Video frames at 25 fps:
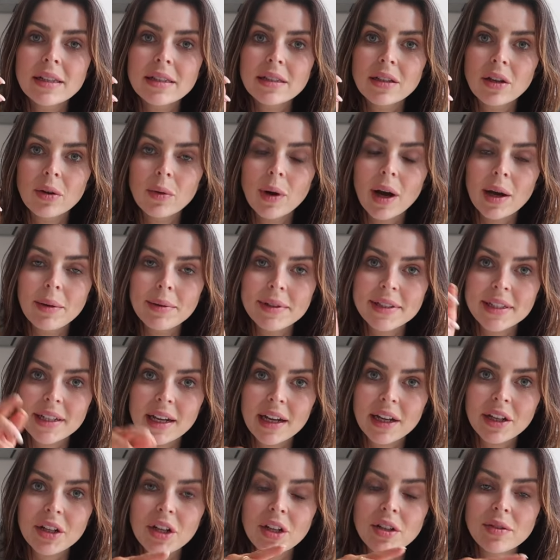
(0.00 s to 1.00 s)
so I was
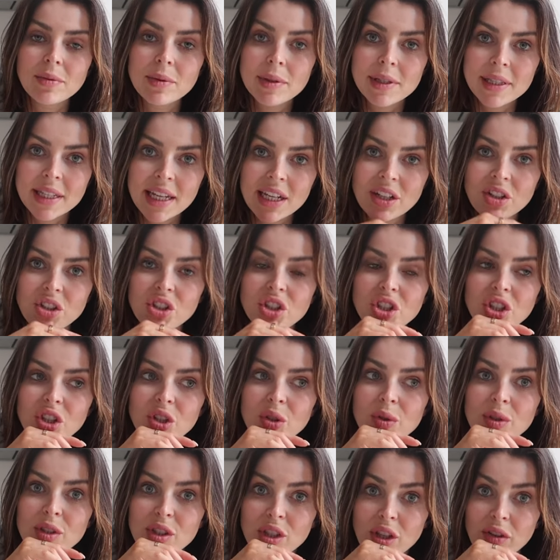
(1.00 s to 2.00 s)
diagnosed with stage
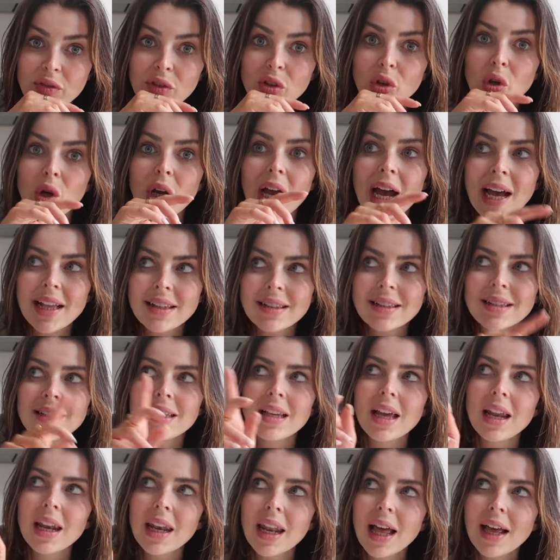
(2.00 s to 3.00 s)
2 cervical
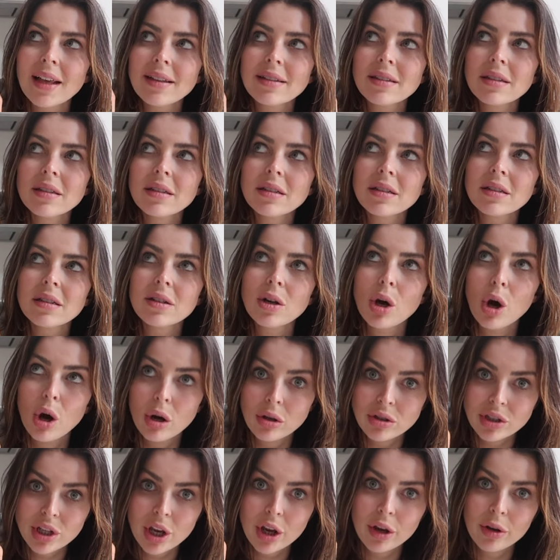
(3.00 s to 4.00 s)
cancer last
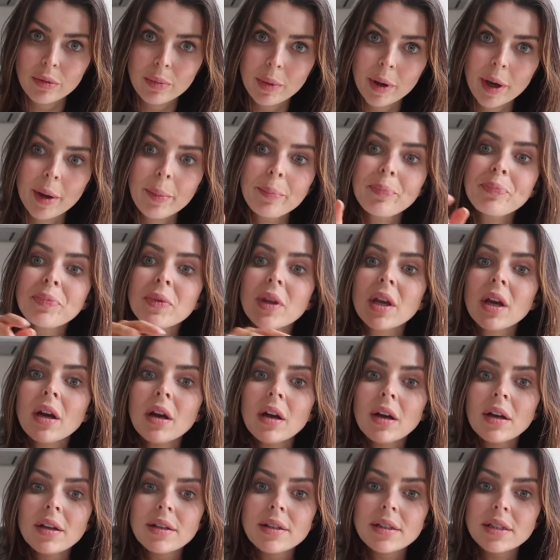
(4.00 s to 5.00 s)
October.
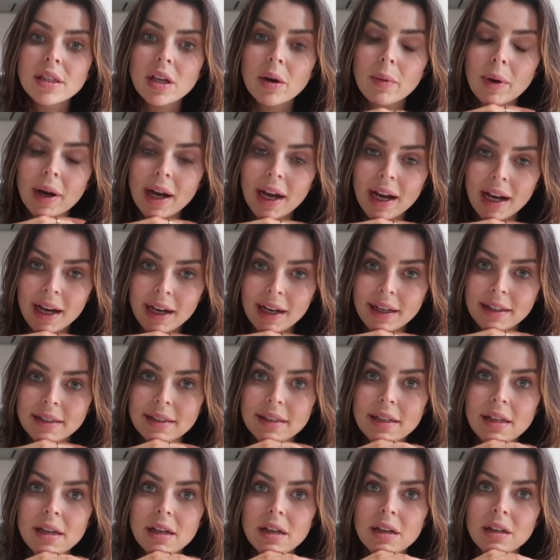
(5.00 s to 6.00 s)
So I
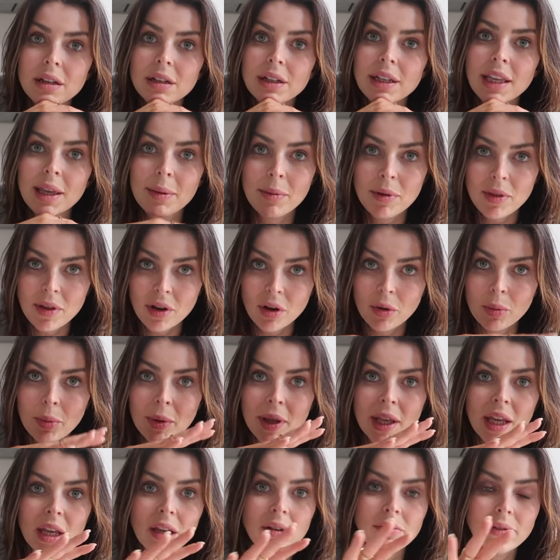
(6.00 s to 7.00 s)
had
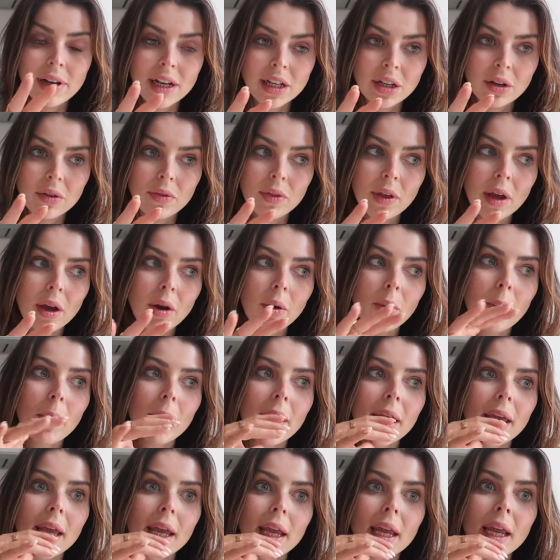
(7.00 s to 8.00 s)
chemotherapy,
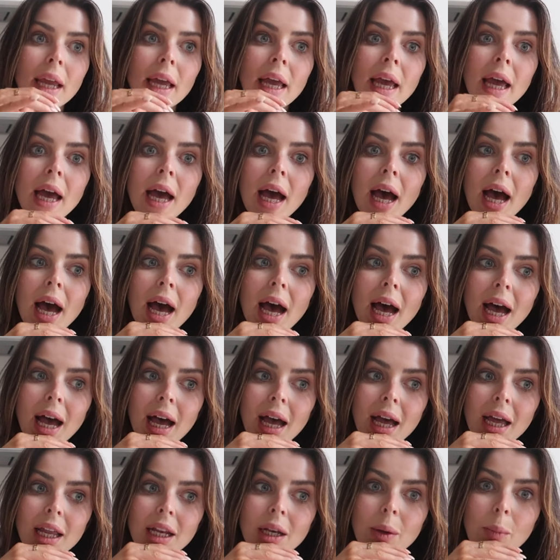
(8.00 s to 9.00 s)
radiotherapy
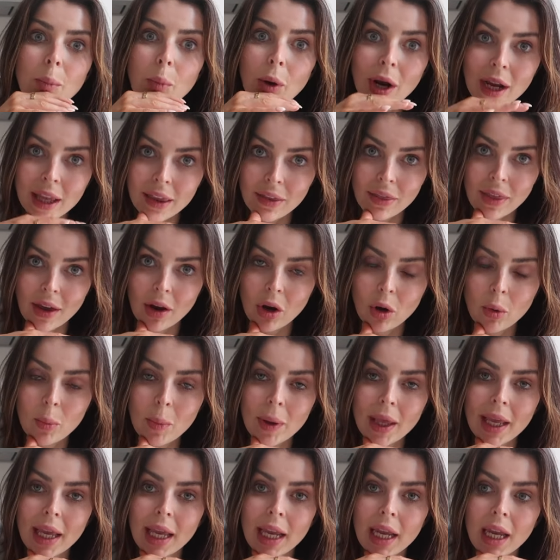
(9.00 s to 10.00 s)
and
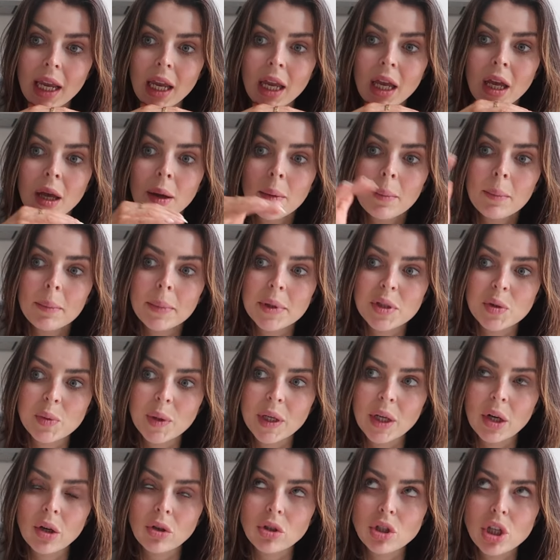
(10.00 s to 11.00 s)
brachytherapy
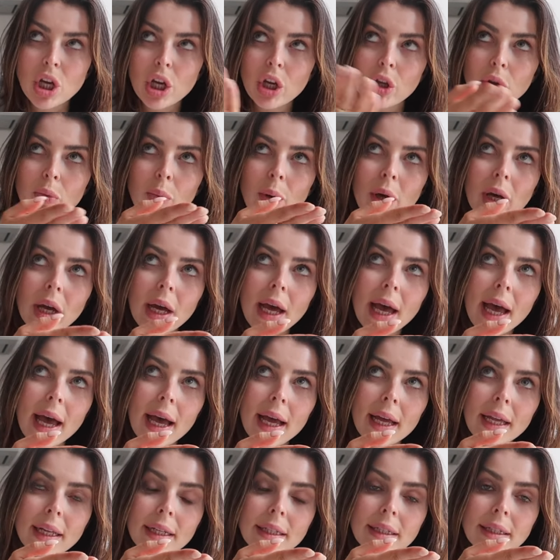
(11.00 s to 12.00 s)
between October
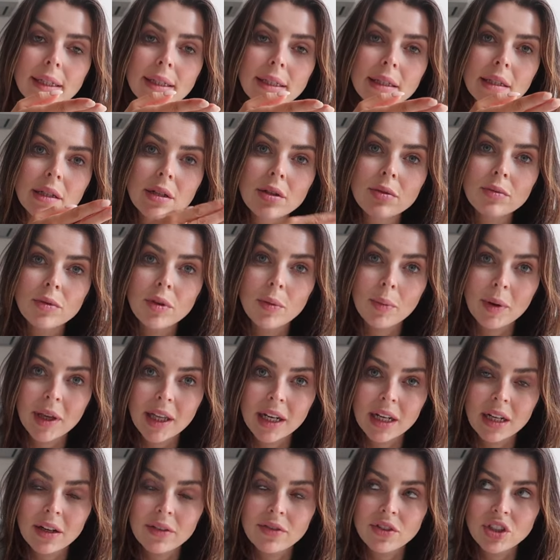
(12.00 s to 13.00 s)
and the
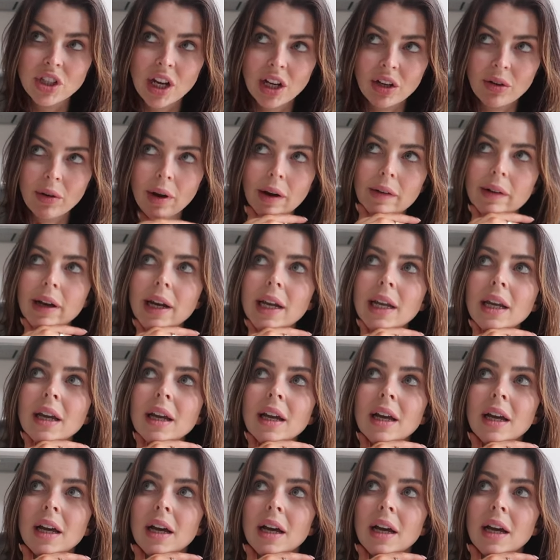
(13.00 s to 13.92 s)
beginning of January.